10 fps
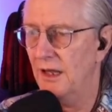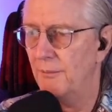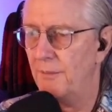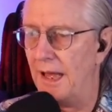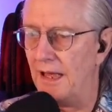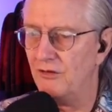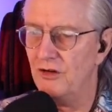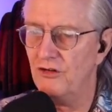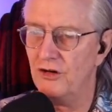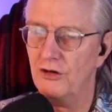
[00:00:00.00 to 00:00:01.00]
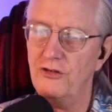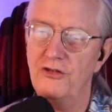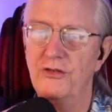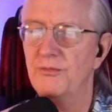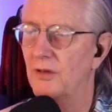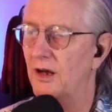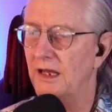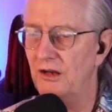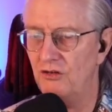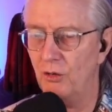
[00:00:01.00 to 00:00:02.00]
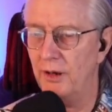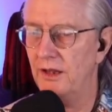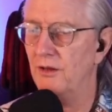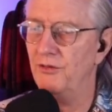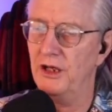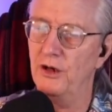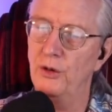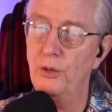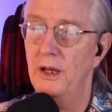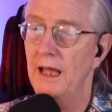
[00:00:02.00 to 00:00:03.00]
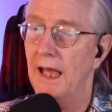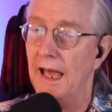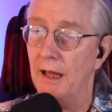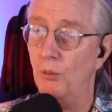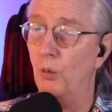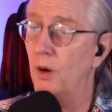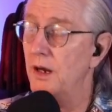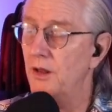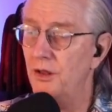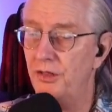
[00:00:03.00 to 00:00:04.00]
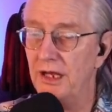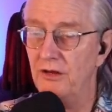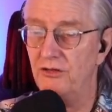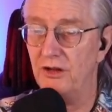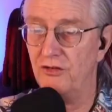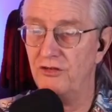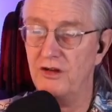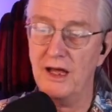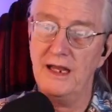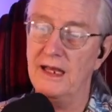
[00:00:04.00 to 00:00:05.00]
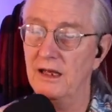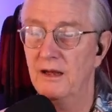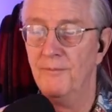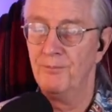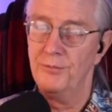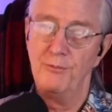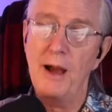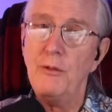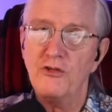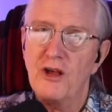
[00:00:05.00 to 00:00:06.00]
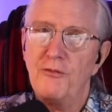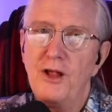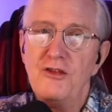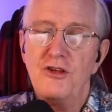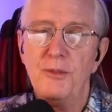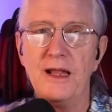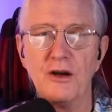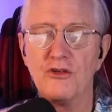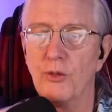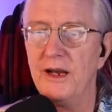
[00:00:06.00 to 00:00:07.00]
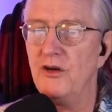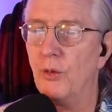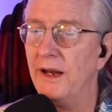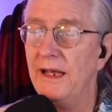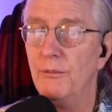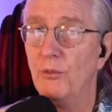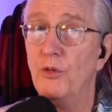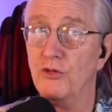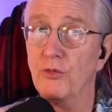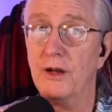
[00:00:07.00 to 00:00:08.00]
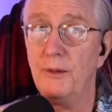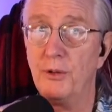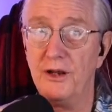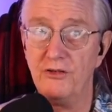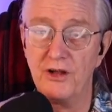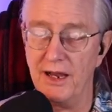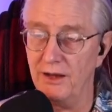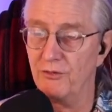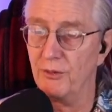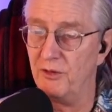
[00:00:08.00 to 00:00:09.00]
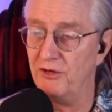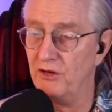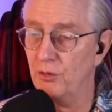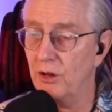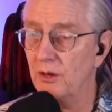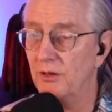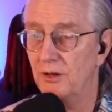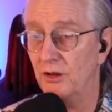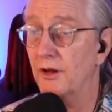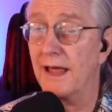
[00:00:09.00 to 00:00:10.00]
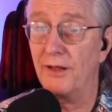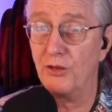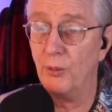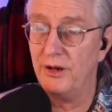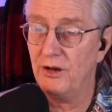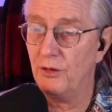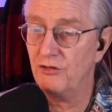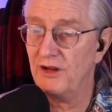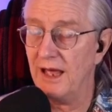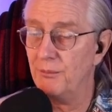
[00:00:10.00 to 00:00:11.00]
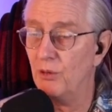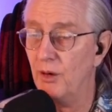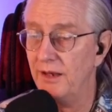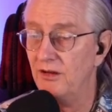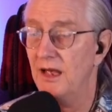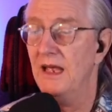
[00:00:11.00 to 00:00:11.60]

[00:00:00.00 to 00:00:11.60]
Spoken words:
Passengers enjoying the view. And one of the things that's stunning, Microsoft Flight Simulator 2020 was really pretty stunning from a visual look out the window standpoint.